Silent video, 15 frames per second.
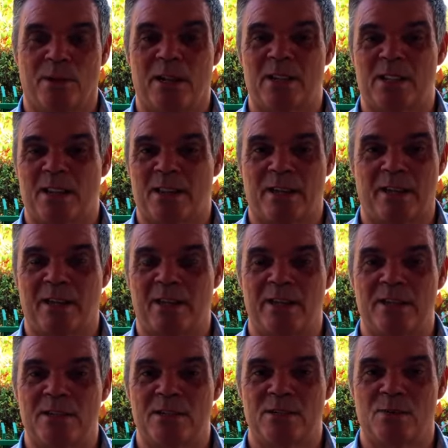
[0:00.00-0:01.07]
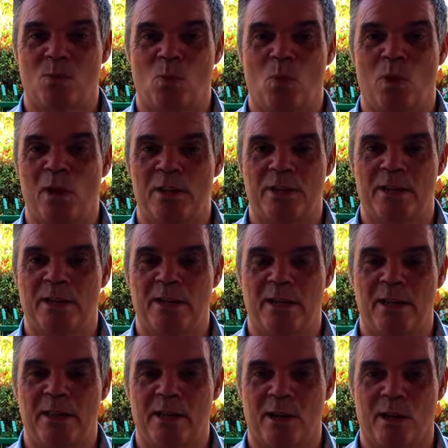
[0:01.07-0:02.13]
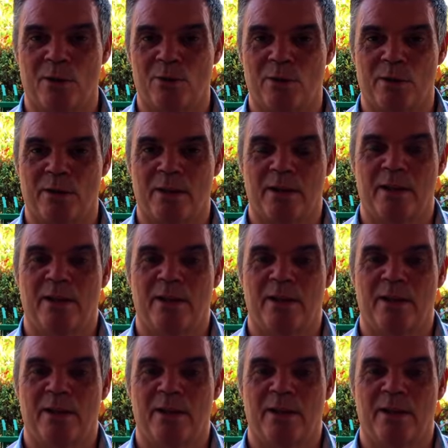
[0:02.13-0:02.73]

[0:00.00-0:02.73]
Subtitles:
because I think it is worth it in the long run.